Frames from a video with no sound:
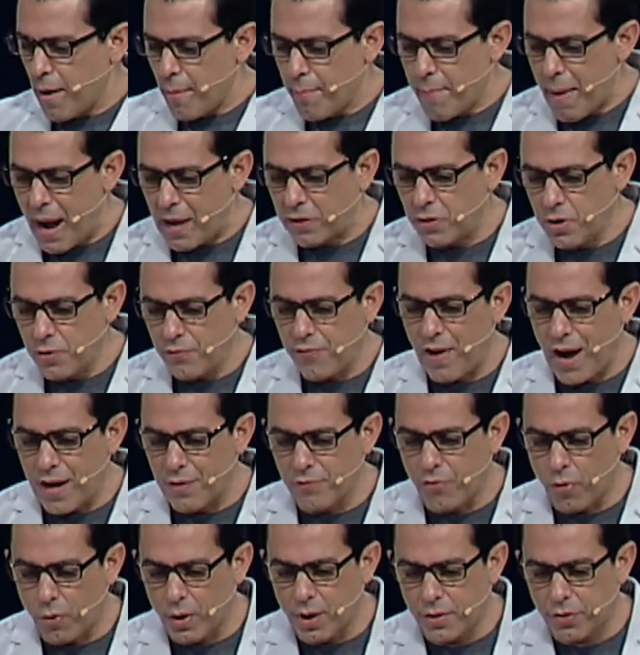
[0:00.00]
Matthew 5
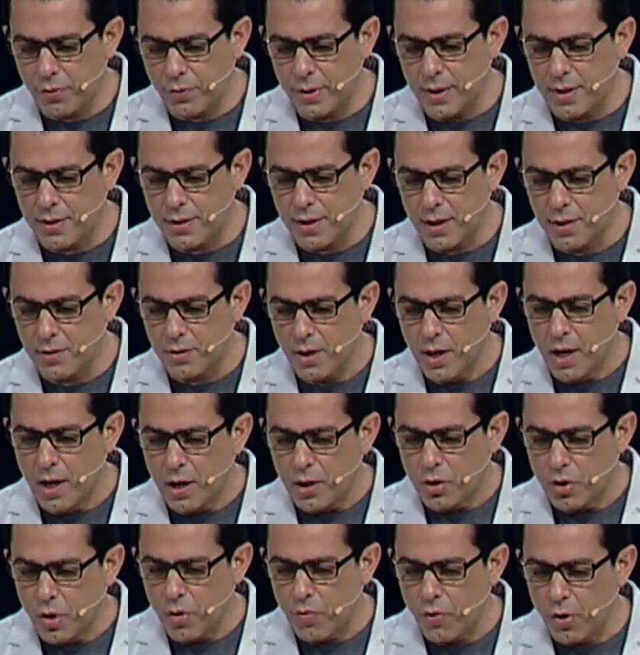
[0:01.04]
43 says,
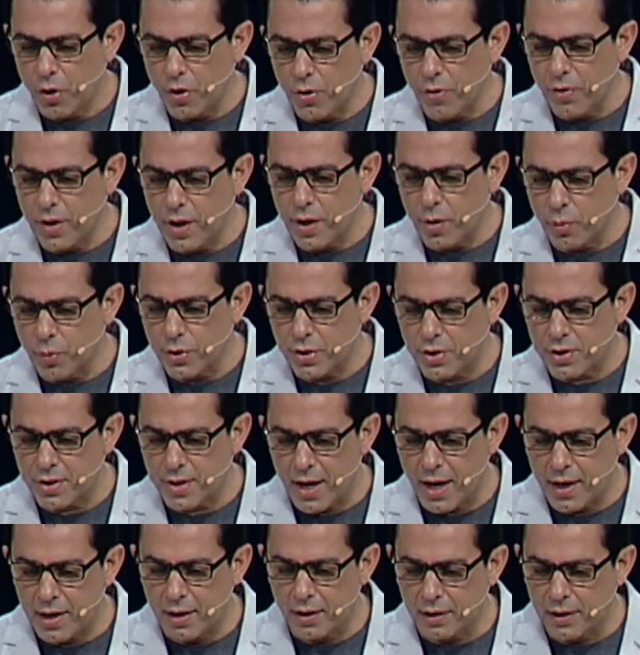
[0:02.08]
You've heard that it was said,